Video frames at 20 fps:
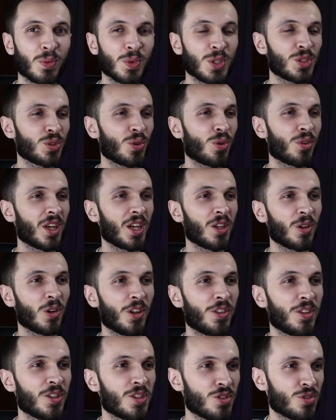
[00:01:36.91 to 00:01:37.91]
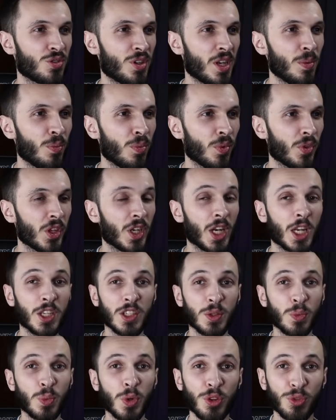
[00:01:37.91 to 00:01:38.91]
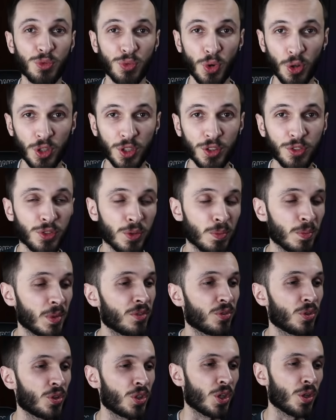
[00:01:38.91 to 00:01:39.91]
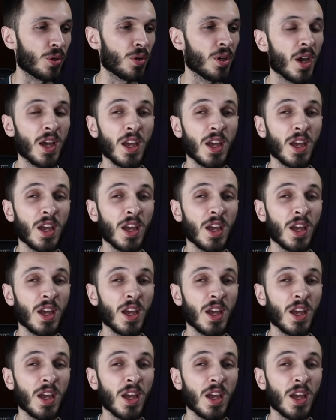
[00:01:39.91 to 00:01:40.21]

We saw that on the stream that I did with Roland from Before You.